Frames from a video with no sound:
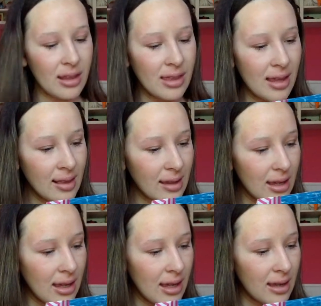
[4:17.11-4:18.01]
This
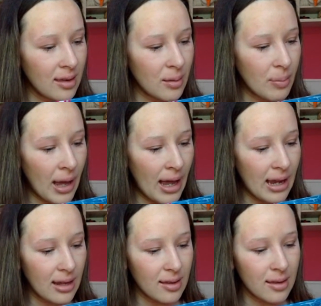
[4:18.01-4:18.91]
is
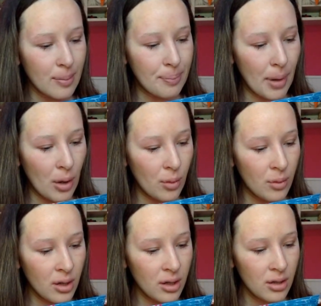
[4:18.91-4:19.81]
by
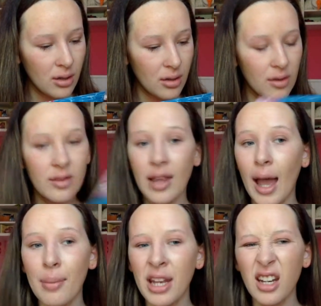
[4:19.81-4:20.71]
Sabone,
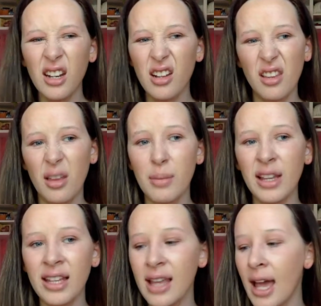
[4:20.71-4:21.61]
something
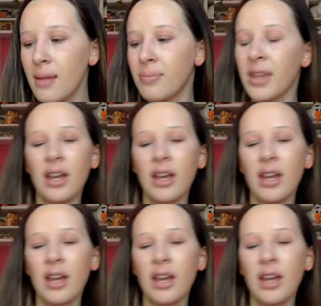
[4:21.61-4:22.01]
like that.